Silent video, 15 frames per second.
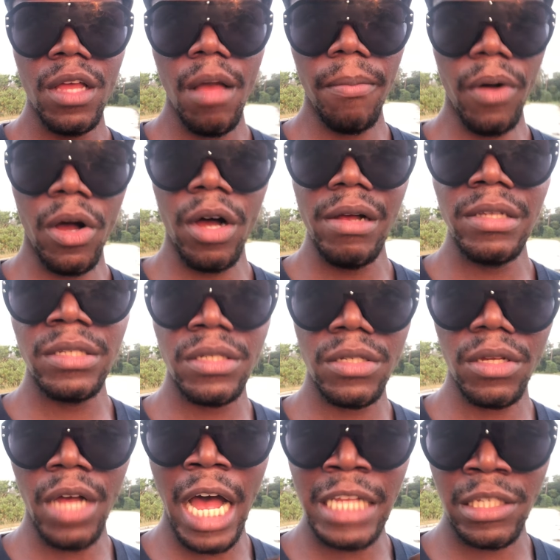Because
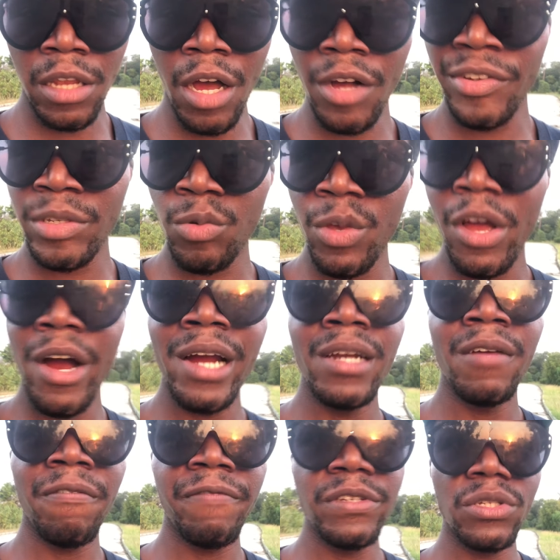as long as we are in
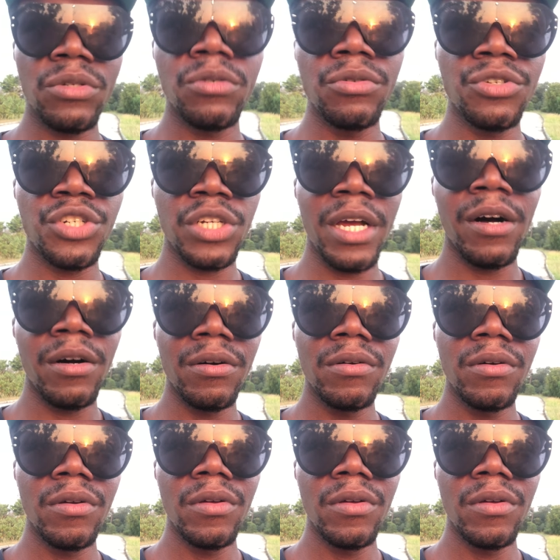a physical shell,